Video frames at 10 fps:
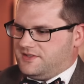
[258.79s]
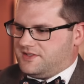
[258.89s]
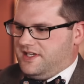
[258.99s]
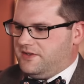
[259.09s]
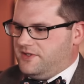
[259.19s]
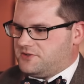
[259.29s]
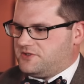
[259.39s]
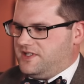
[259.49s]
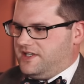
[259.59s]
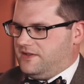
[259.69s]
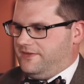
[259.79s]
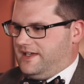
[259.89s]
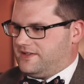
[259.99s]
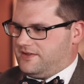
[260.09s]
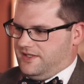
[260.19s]
it's kind of interesting in the
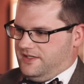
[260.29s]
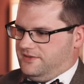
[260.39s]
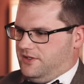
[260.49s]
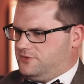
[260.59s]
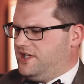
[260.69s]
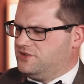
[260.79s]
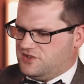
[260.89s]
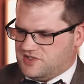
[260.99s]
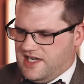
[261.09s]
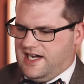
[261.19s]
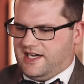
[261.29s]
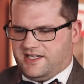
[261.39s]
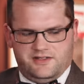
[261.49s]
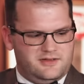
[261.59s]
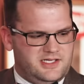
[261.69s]
fact that they you know change the
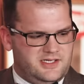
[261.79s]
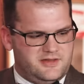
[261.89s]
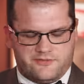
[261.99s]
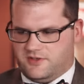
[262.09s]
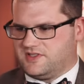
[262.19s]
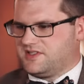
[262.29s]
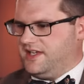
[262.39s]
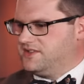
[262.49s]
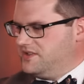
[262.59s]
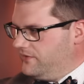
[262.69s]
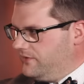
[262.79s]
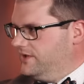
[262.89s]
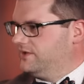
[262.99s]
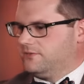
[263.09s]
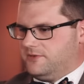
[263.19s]
stock and uh, the front sight's
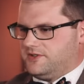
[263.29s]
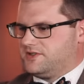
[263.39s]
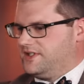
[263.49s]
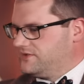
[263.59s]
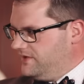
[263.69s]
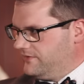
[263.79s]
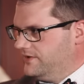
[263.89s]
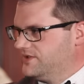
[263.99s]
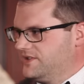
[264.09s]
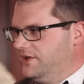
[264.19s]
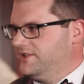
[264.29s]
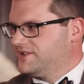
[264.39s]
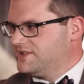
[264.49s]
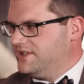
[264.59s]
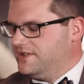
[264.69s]
different and right. rear sights are different. So
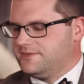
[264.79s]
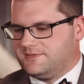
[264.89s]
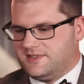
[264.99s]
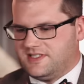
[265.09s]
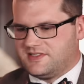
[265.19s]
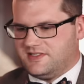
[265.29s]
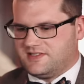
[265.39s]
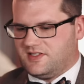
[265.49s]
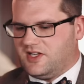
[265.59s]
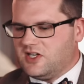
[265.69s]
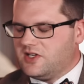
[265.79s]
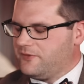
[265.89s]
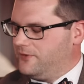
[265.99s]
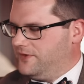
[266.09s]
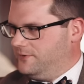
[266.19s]
it's uh, it's a, it's a little
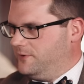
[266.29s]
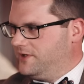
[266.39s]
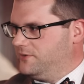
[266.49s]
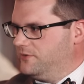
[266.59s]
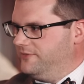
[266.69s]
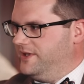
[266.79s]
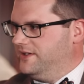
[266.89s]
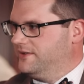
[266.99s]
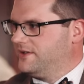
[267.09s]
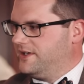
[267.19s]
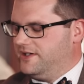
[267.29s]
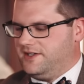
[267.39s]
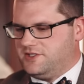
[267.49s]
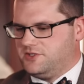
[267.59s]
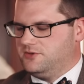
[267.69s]
different than what it would have been uh,
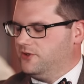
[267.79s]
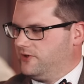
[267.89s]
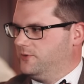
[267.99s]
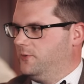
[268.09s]
issued during the